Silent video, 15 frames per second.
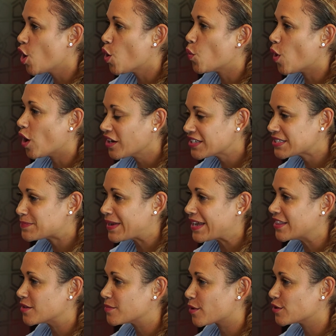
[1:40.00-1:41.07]
What has
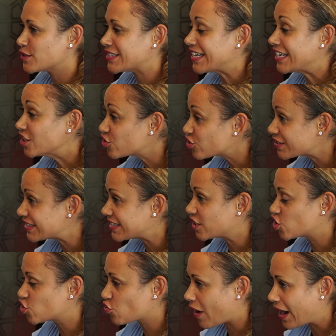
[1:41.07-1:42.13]
been the most interesting
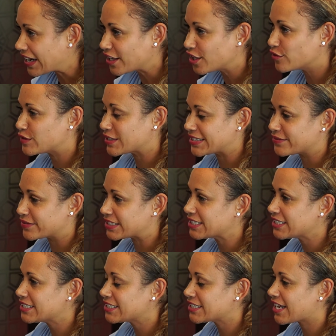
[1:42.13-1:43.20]
training you've
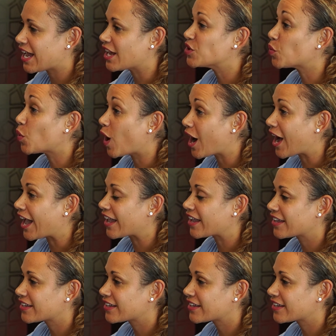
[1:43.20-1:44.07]
delivered, and why?